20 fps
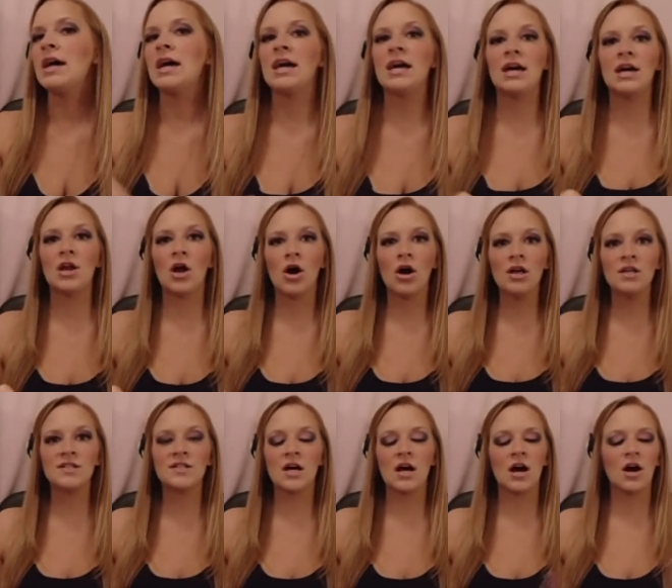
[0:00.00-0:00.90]
And
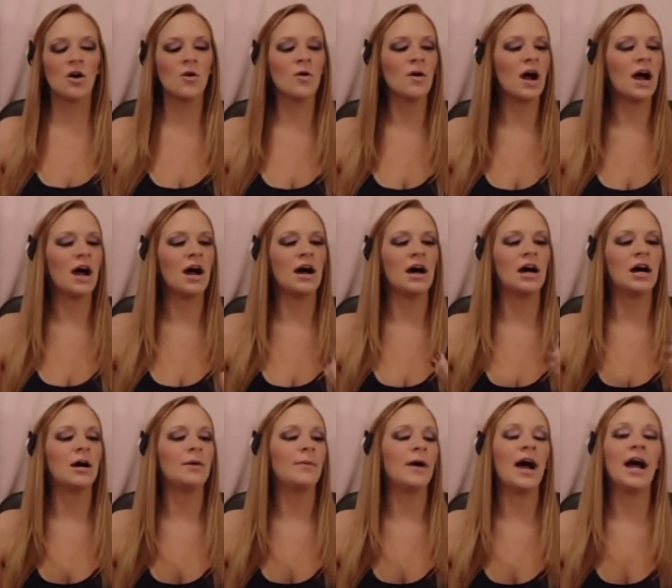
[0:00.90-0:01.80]
also,
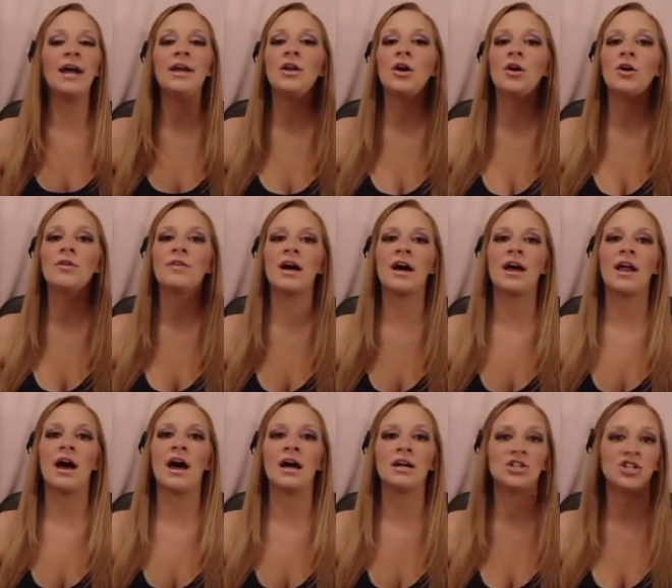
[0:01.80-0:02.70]
um, I know
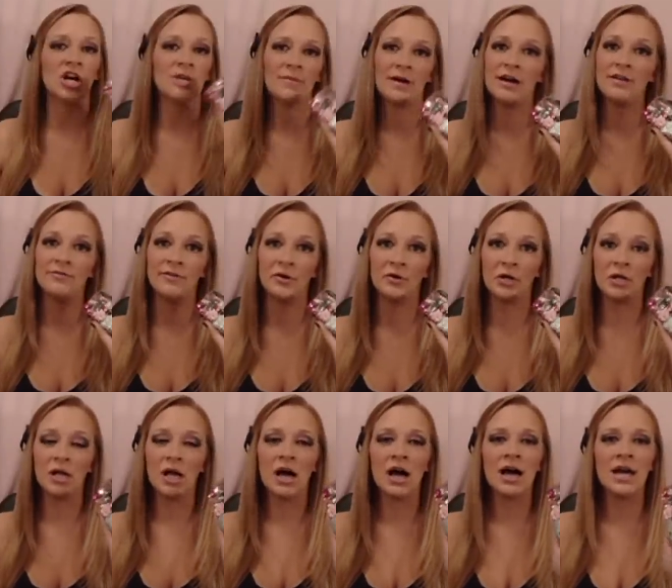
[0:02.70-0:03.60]
that I drop my phone a
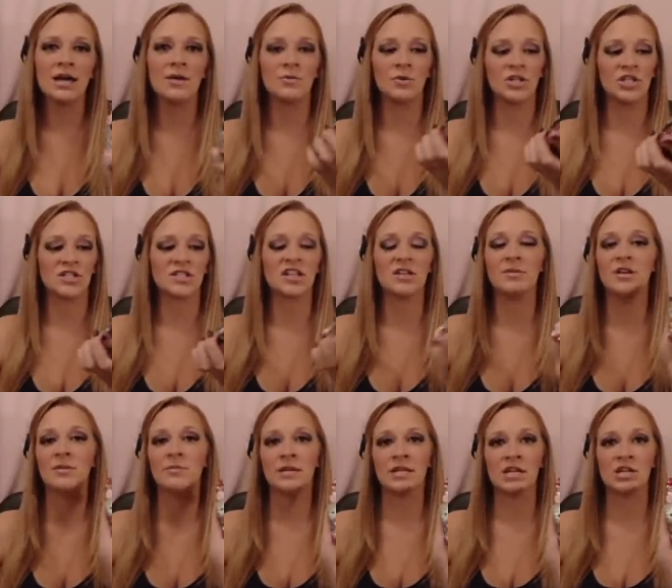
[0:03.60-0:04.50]
lot, which is going to
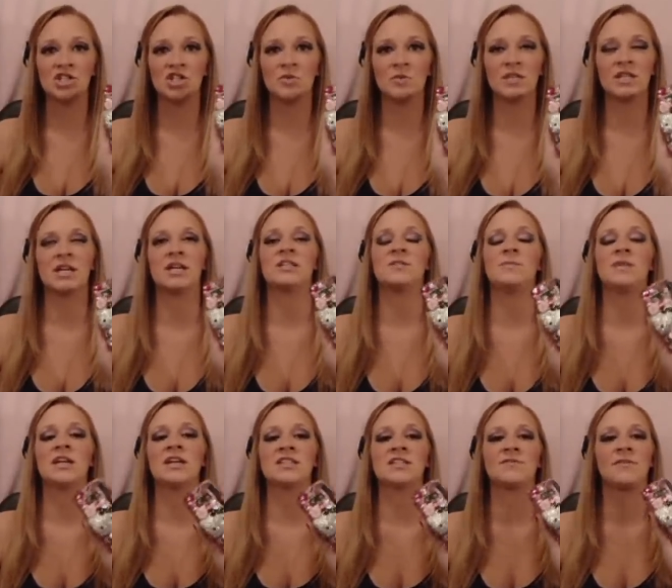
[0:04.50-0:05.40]
be a big issue with this
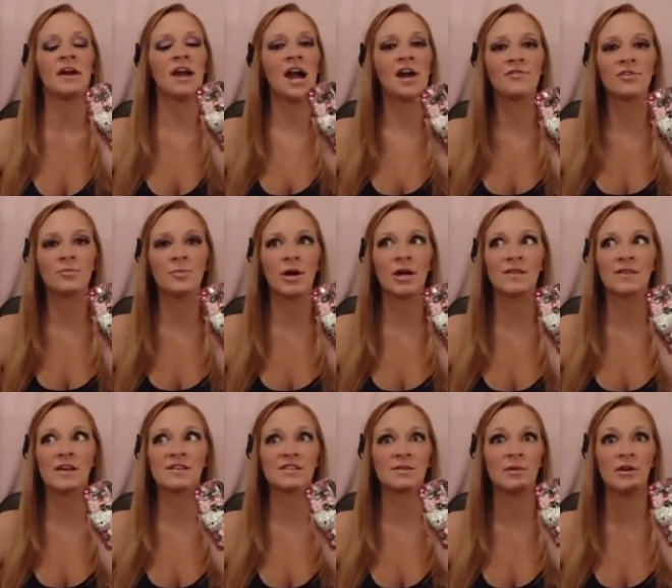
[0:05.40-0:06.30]
because if I ever break
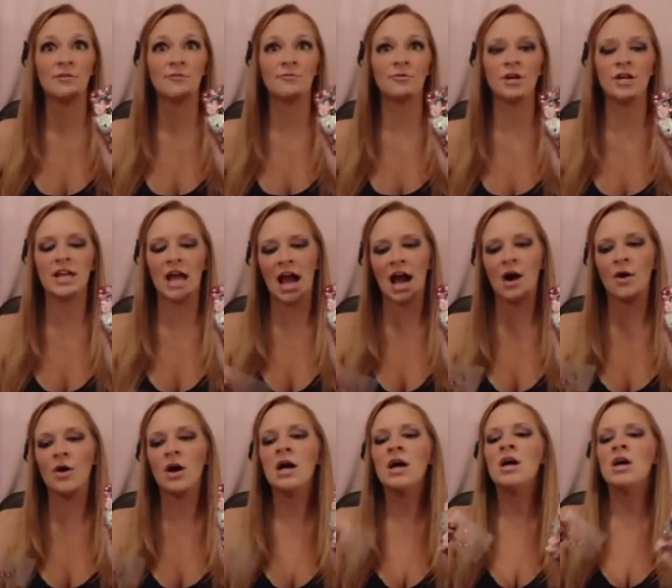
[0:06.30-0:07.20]
this, I'm going to freak
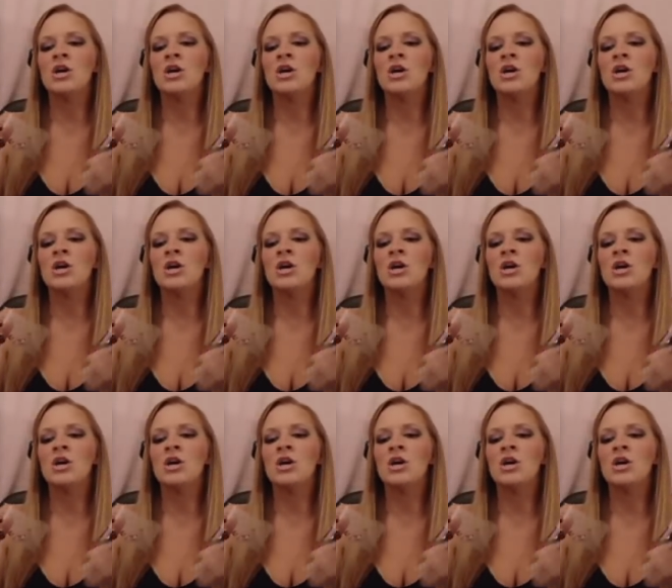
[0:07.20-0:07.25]
out.